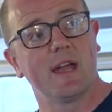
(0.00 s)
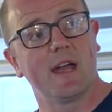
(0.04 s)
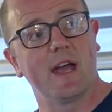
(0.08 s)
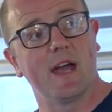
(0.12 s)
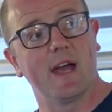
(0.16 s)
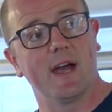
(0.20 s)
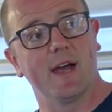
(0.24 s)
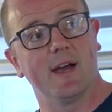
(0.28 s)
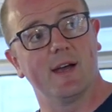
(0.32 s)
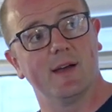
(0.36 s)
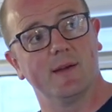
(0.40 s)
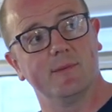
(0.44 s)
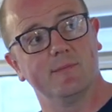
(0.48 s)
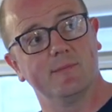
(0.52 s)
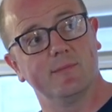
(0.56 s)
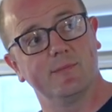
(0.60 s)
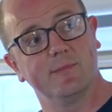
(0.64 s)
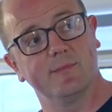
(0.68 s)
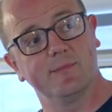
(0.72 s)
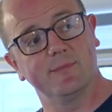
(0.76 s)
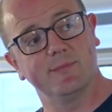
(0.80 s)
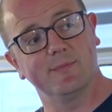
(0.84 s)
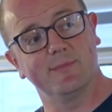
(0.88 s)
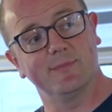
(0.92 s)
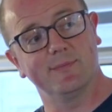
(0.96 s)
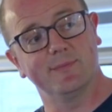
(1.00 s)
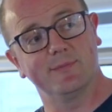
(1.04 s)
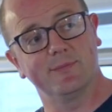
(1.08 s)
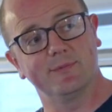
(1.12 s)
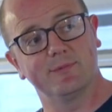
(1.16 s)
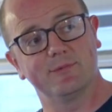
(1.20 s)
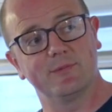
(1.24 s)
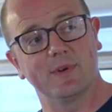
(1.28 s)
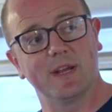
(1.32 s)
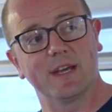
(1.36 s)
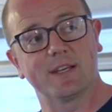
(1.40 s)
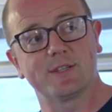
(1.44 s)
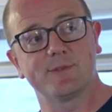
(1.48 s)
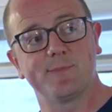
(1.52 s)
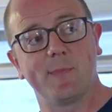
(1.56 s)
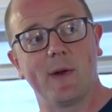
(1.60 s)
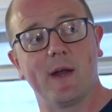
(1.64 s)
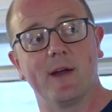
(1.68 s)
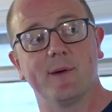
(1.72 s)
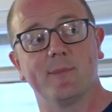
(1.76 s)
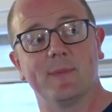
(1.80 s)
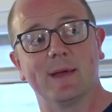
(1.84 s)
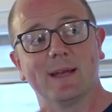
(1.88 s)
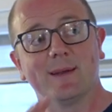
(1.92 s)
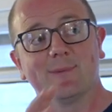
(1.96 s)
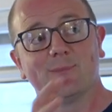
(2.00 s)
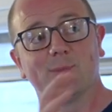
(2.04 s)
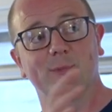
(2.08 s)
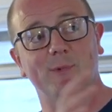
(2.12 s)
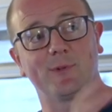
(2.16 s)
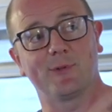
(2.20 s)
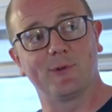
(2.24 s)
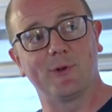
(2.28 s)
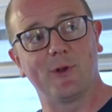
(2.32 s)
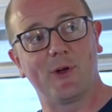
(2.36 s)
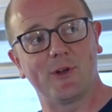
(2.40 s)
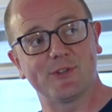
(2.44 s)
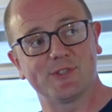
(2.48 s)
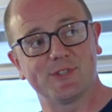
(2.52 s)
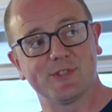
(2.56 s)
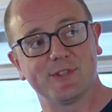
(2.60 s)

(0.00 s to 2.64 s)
Um, experimenting with lots